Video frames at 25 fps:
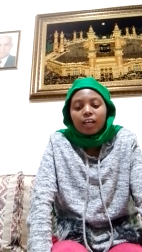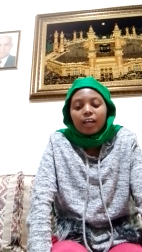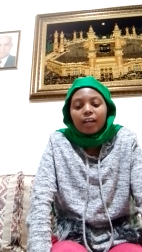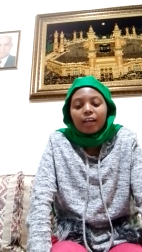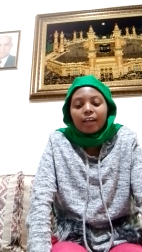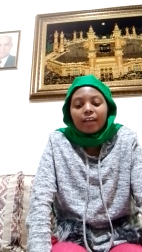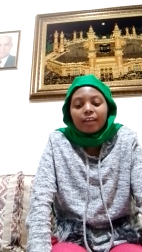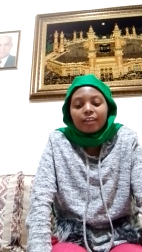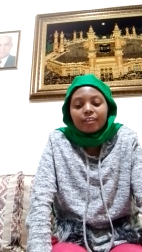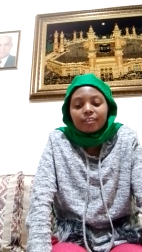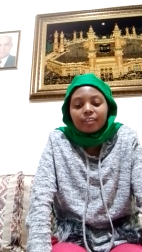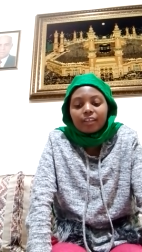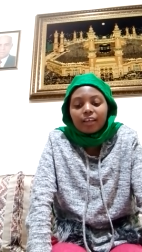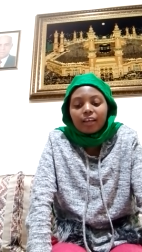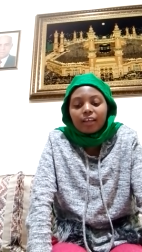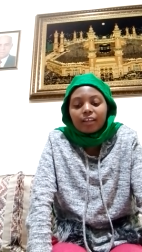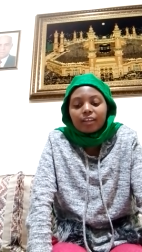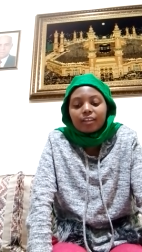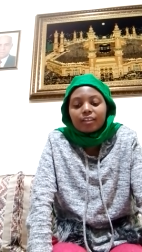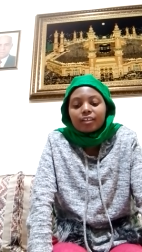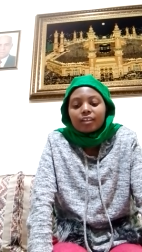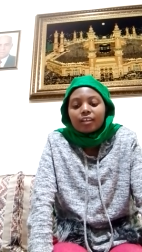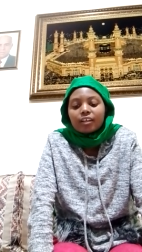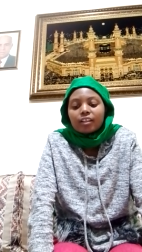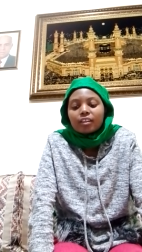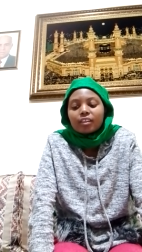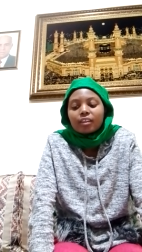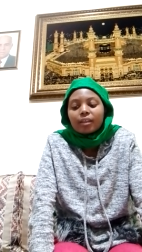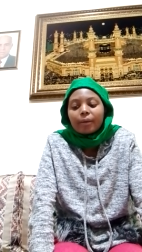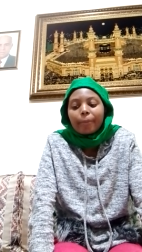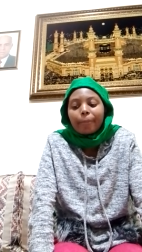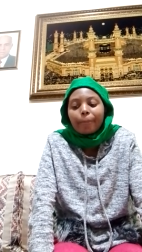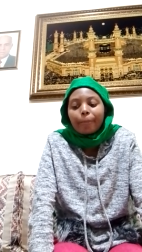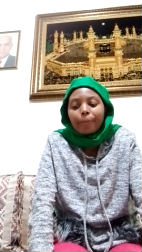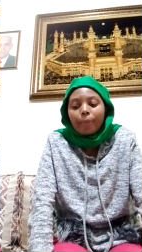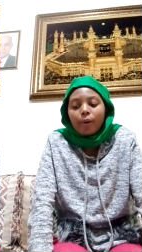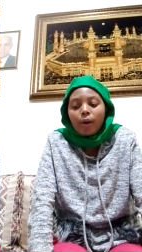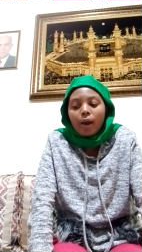and then the
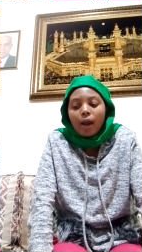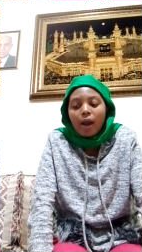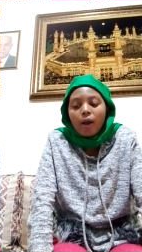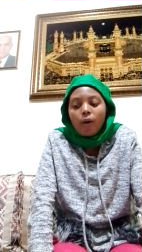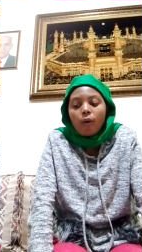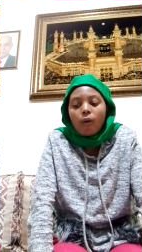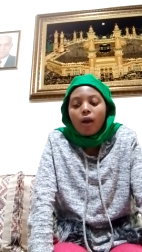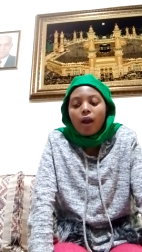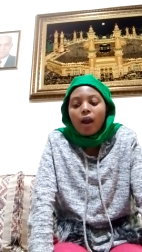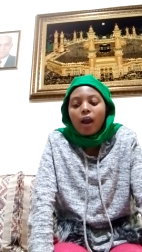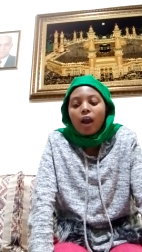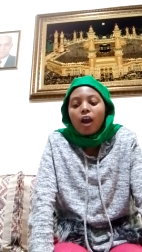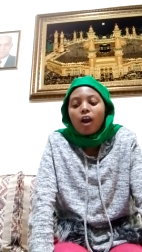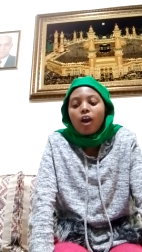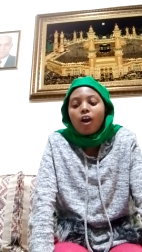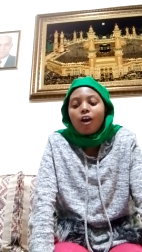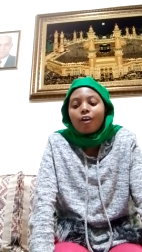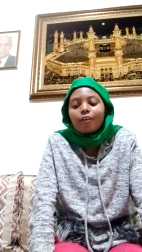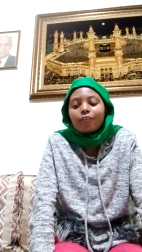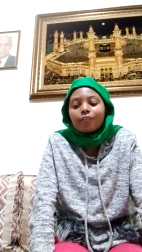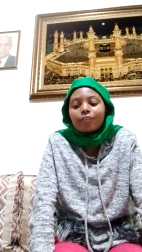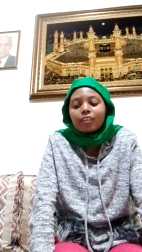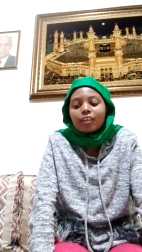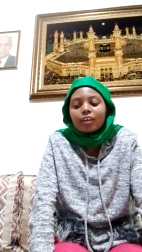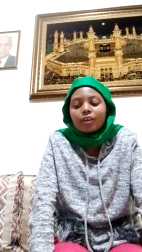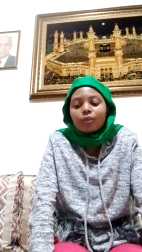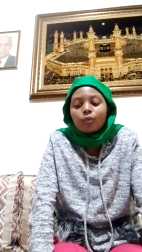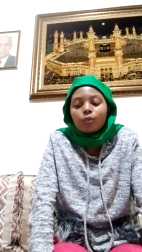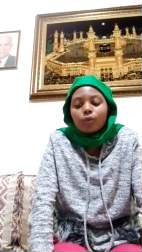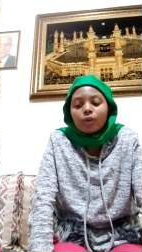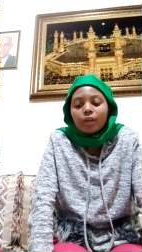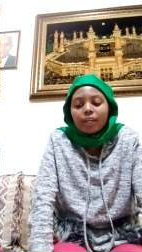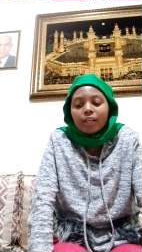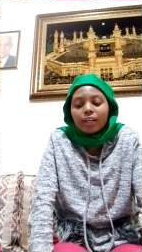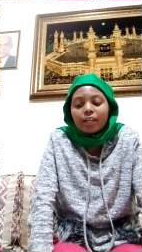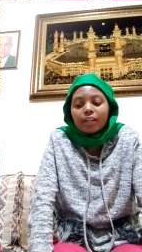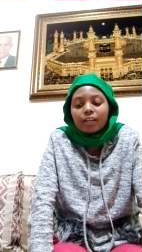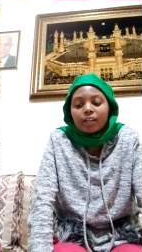power of the
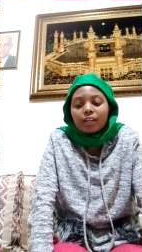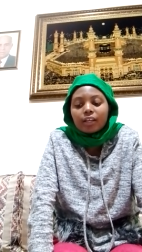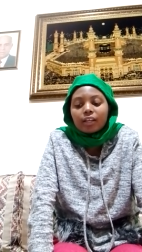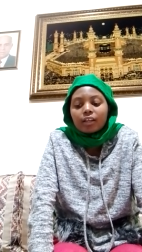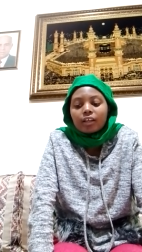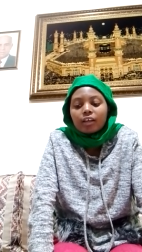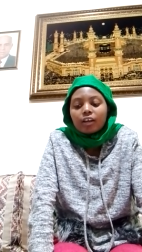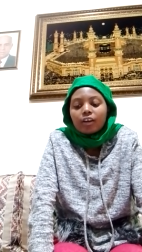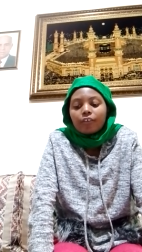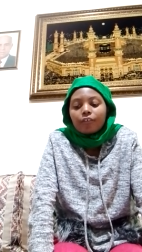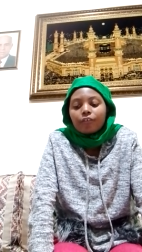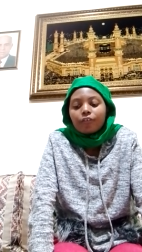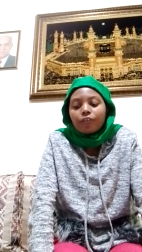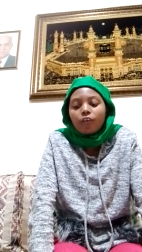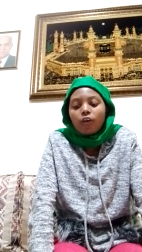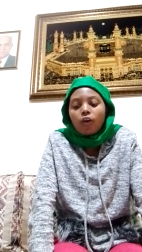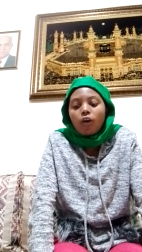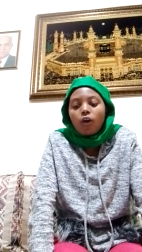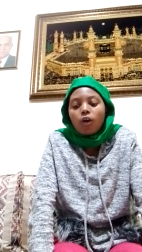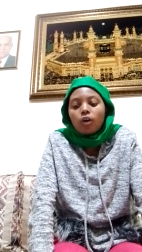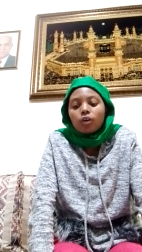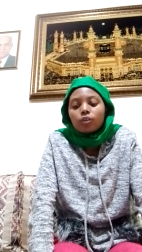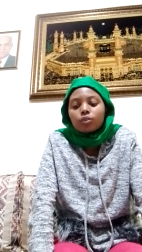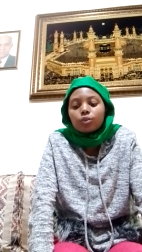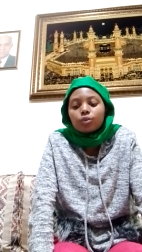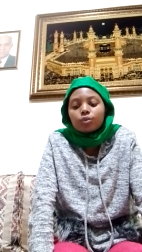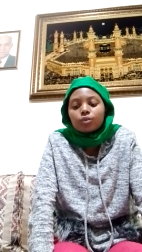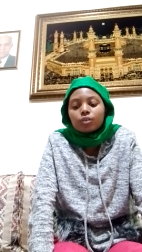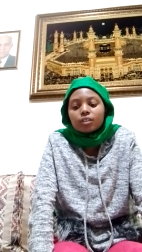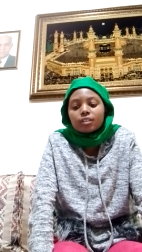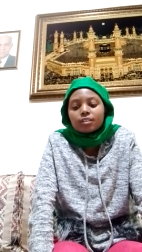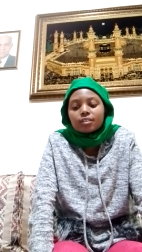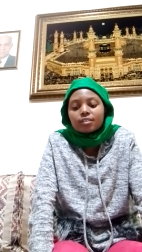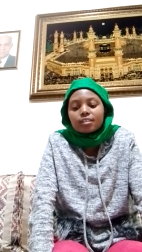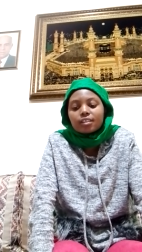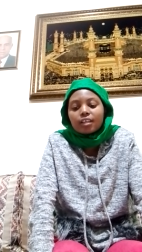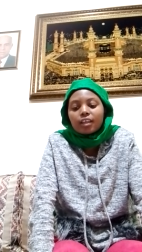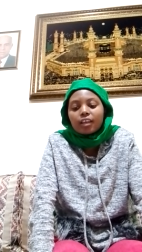will for to
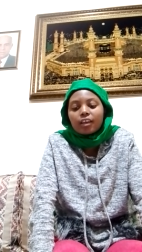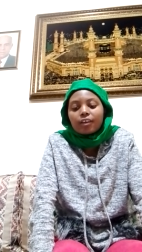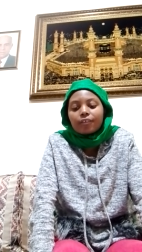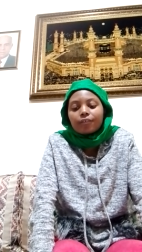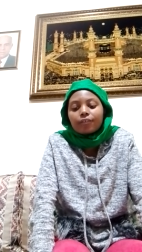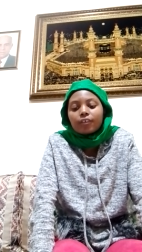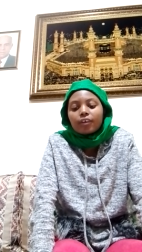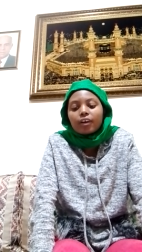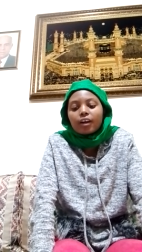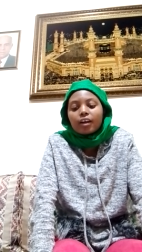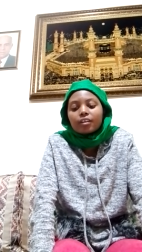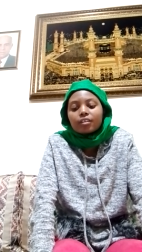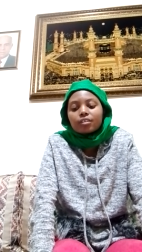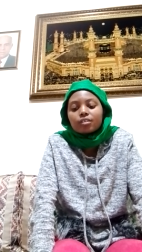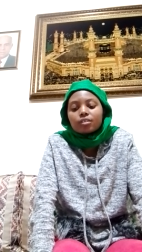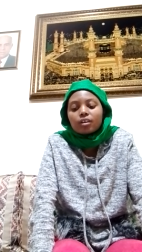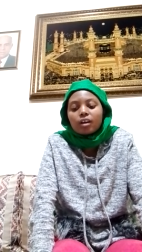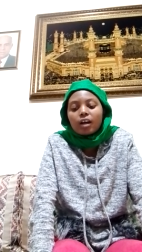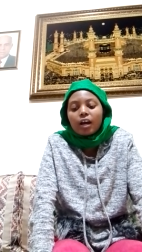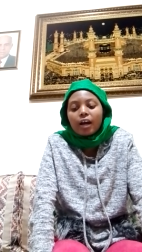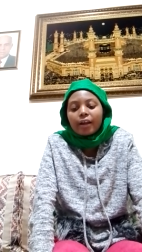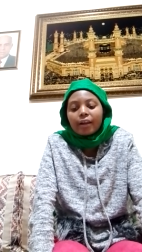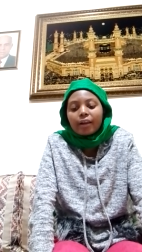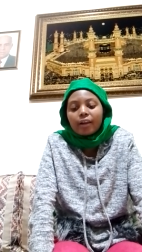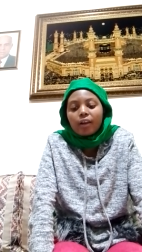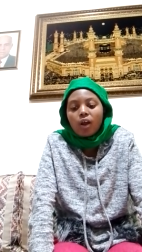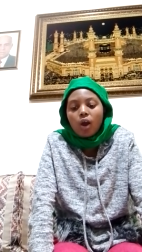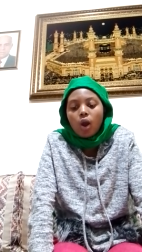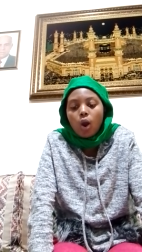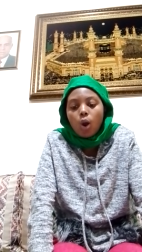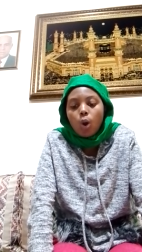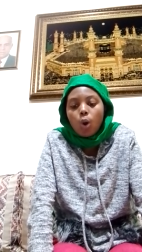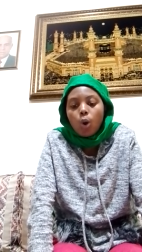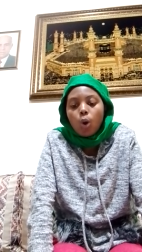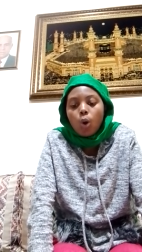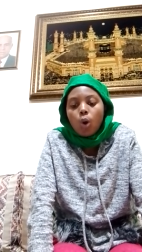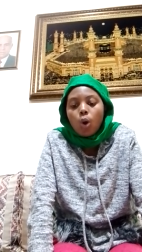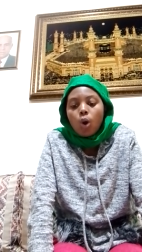deceive and
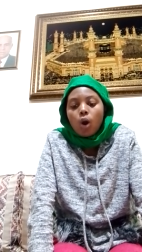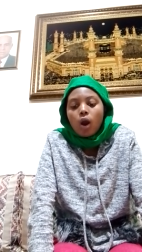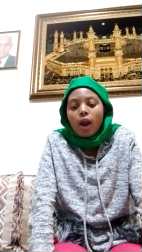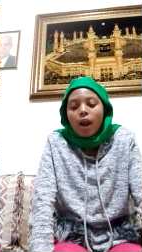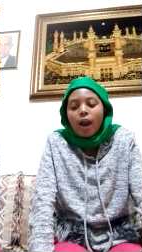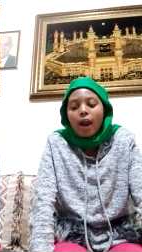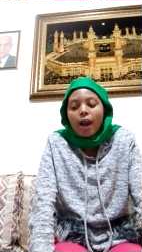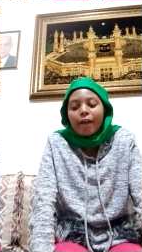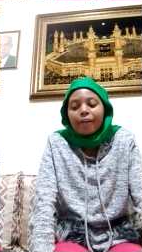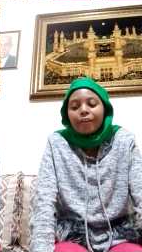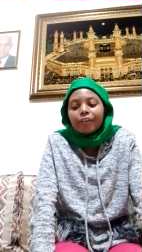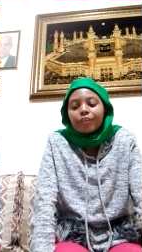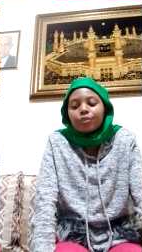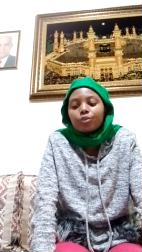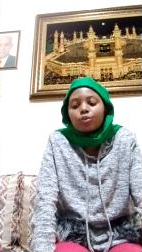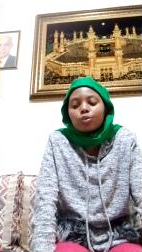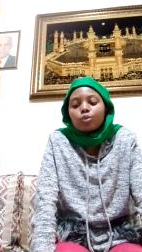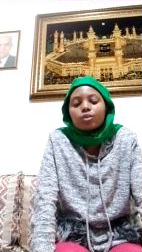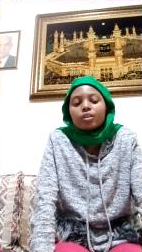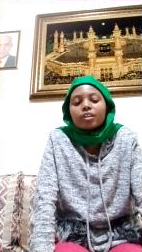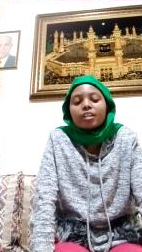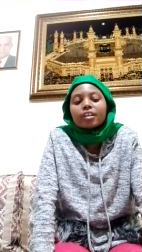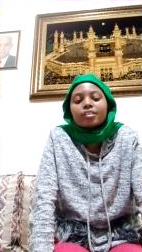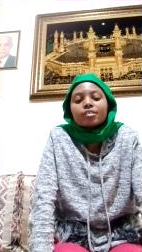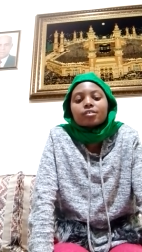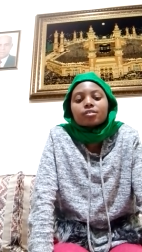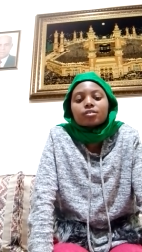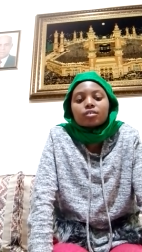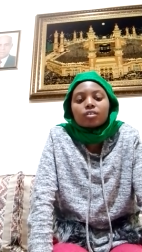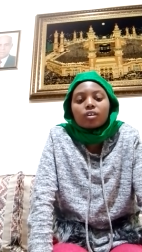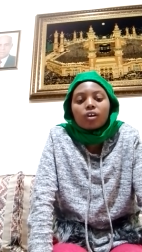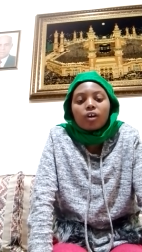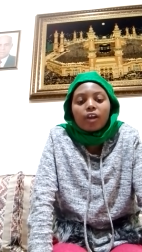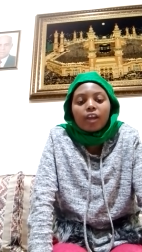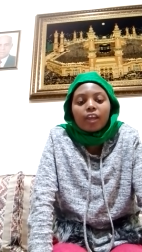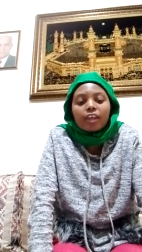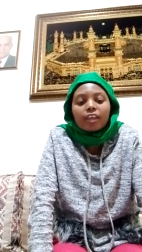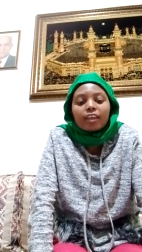allow and to
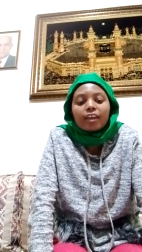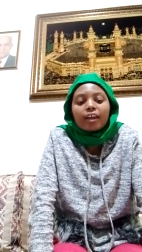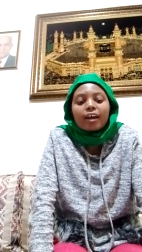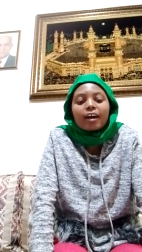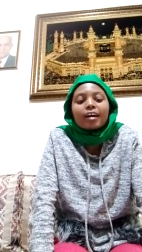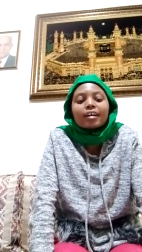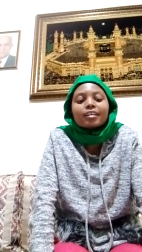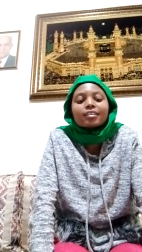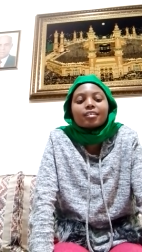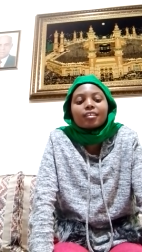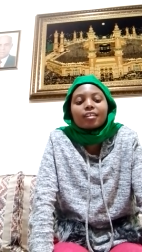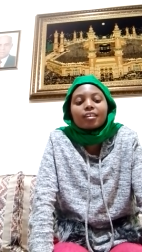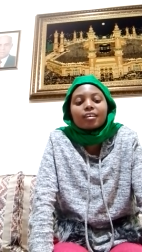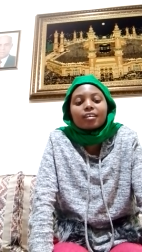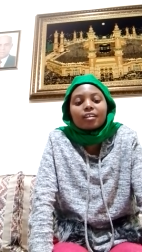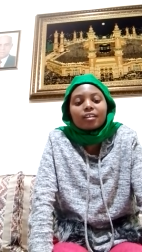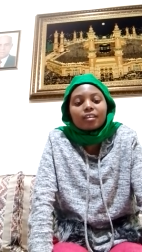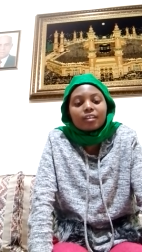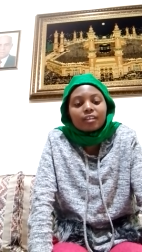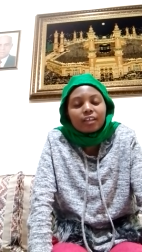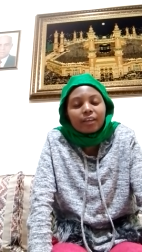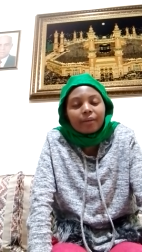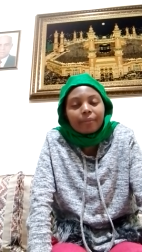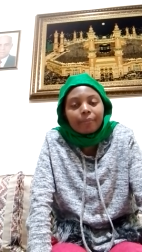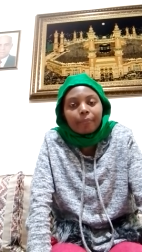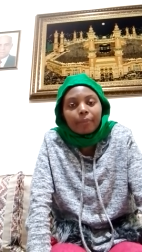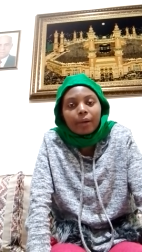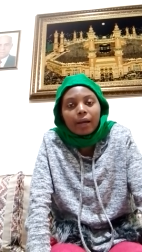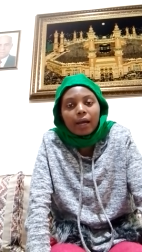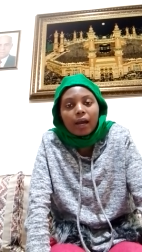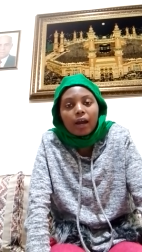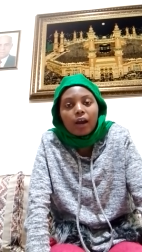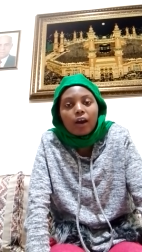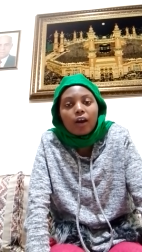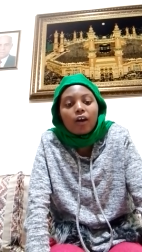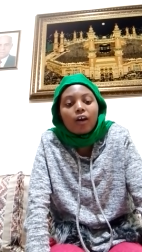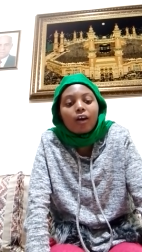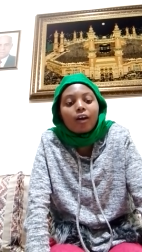destroy as the redeemer
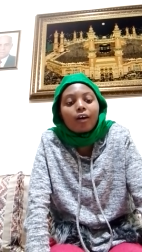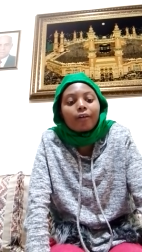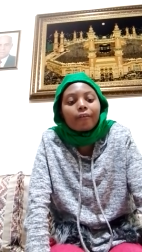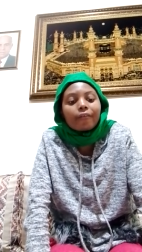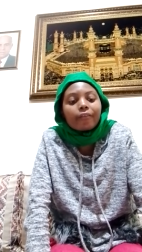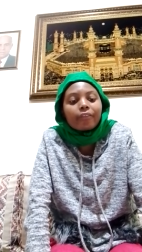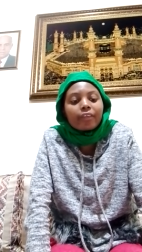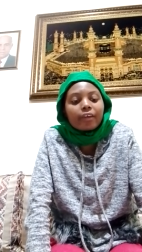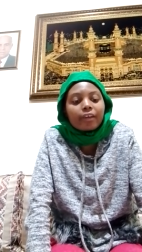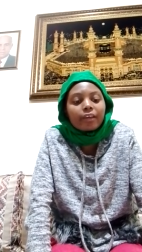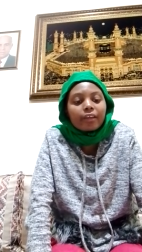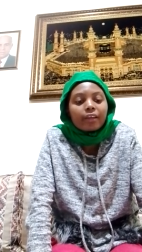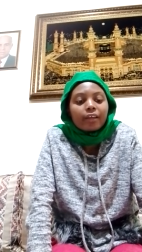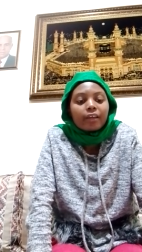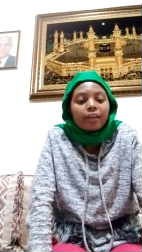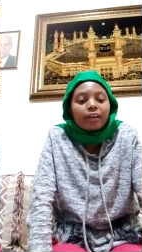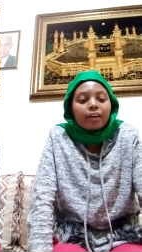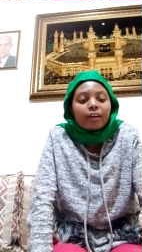of the